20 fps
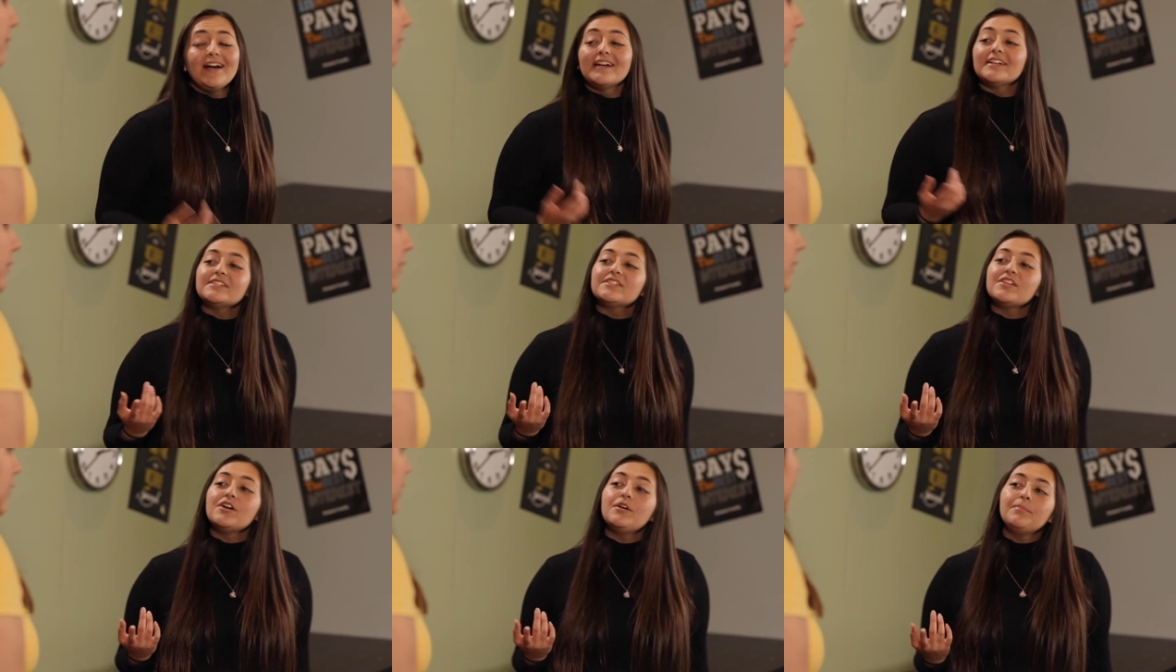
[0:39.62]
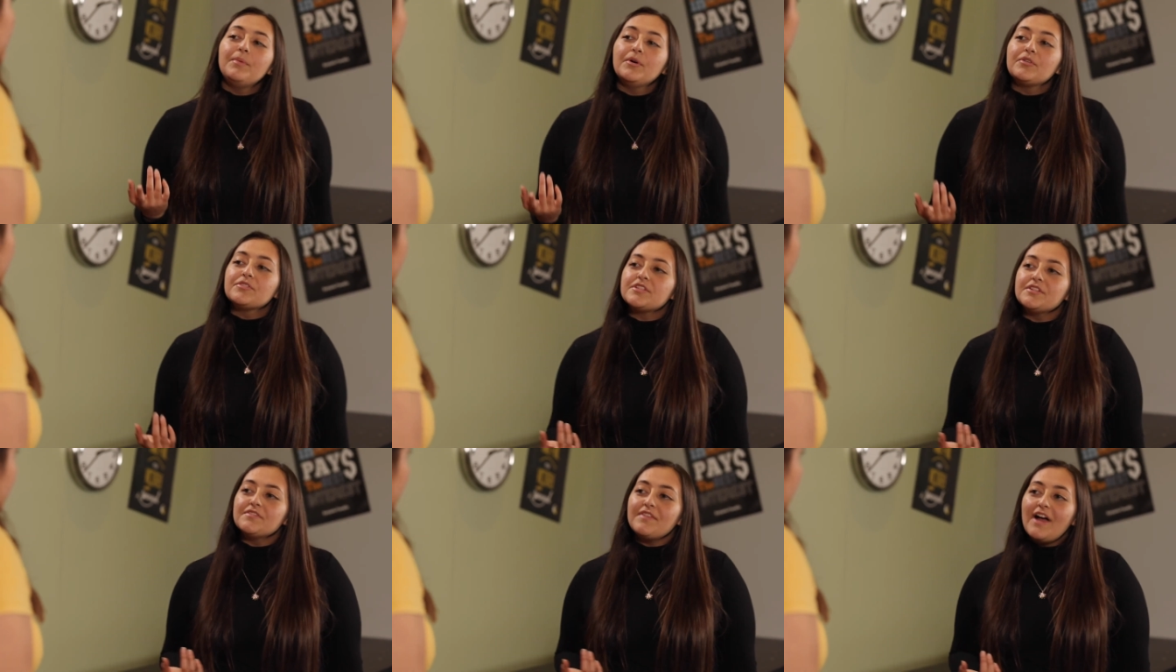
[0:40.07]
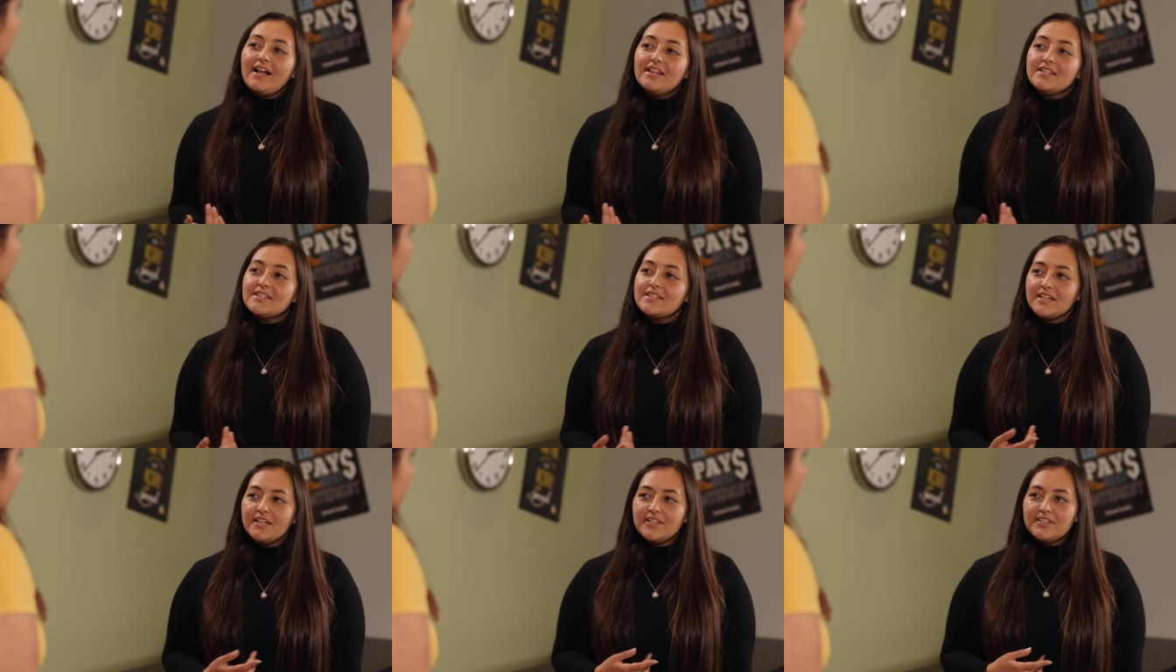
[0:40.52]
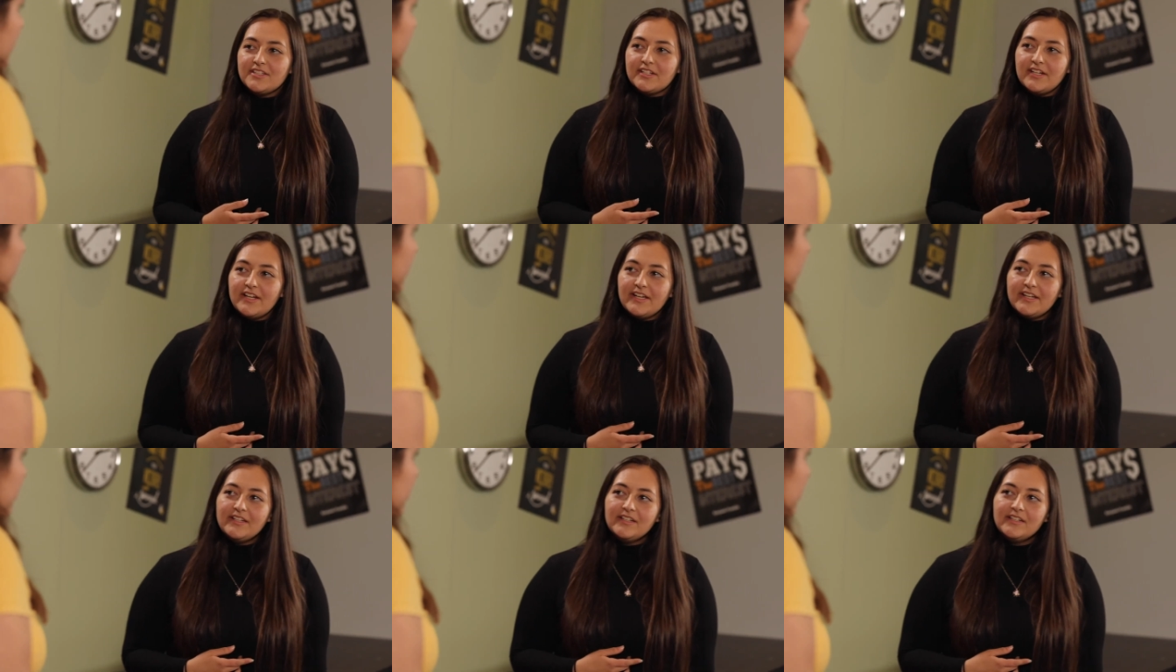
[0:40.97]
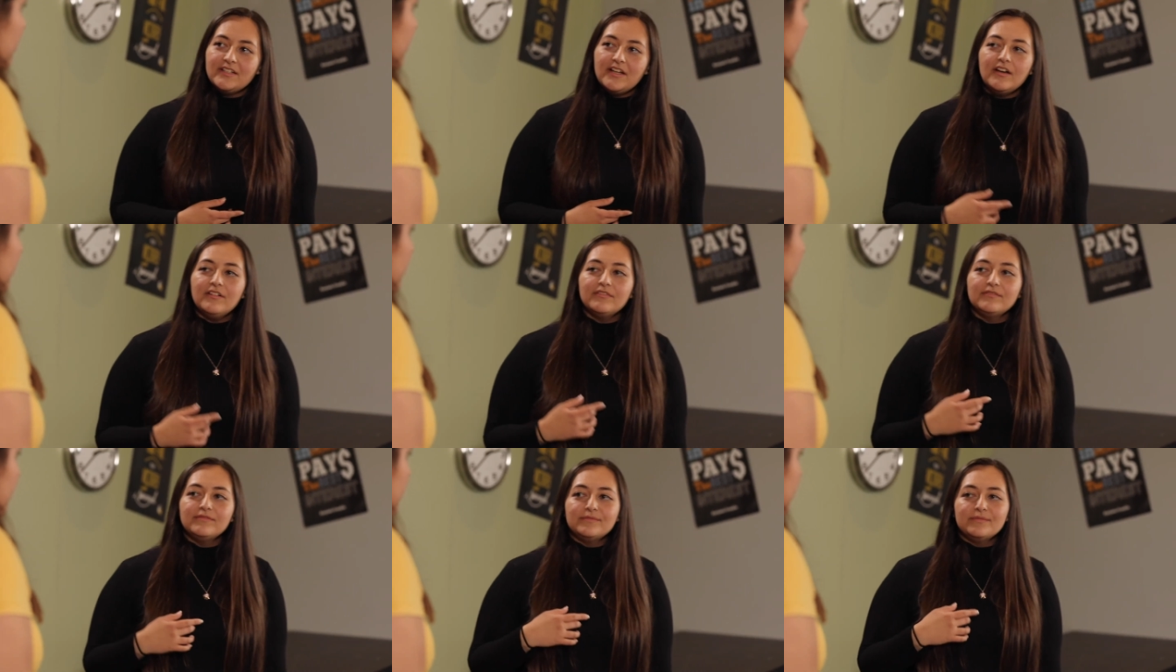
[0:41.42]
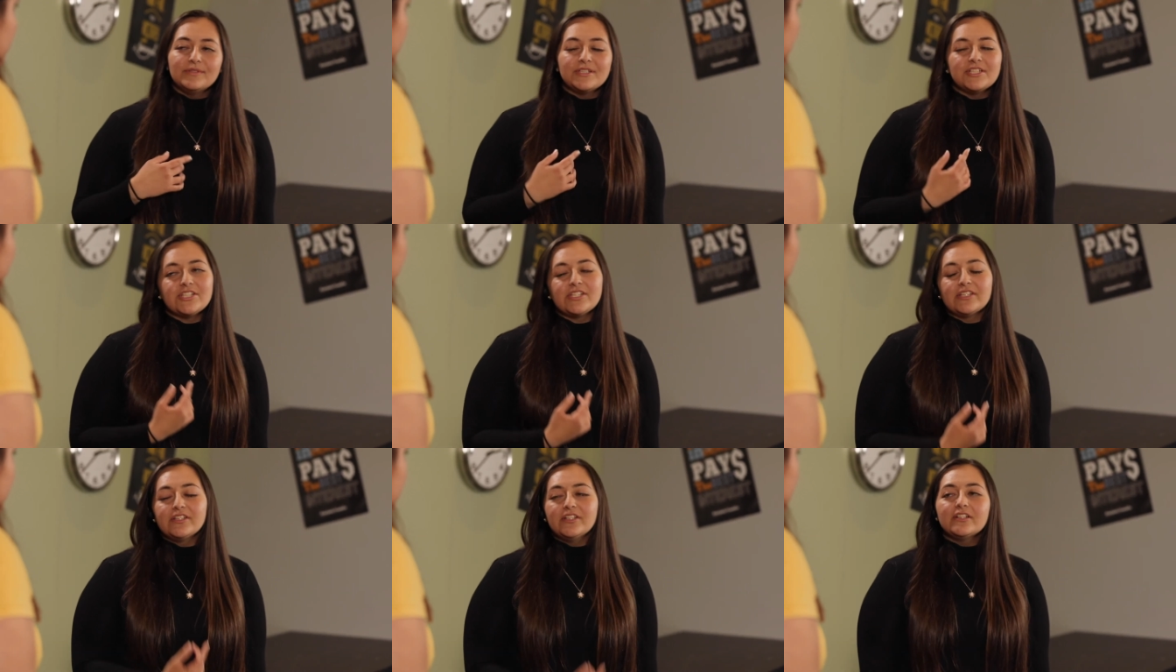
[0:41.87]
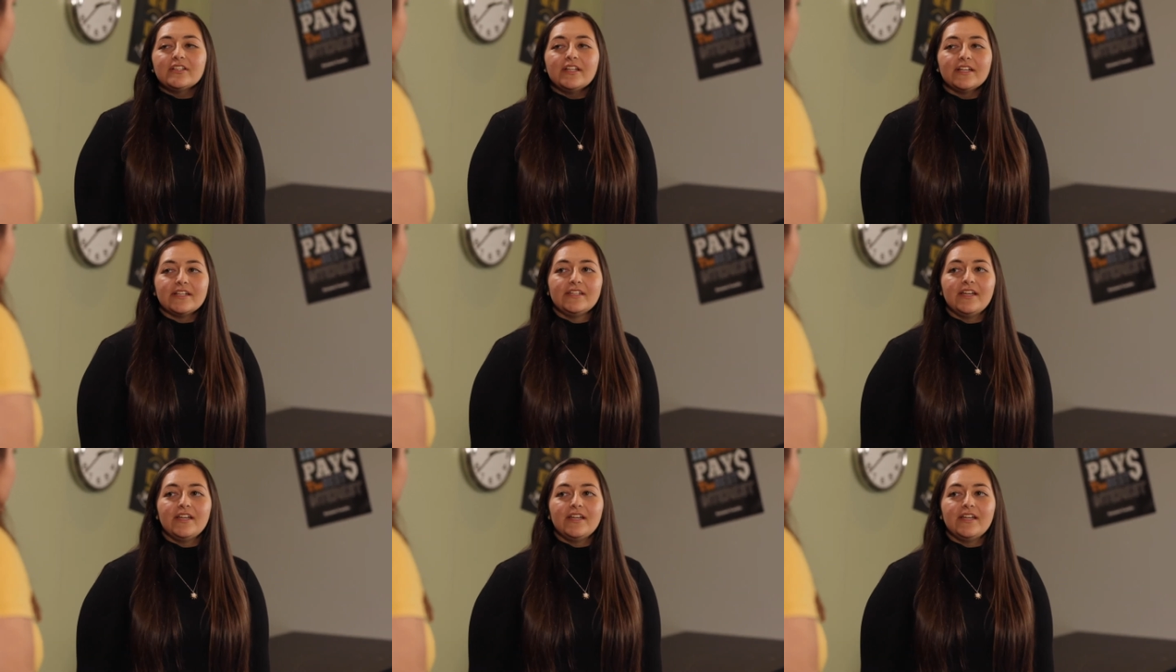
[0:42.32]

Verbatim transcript: I saw a poster of Alison yesterday, of what she looked like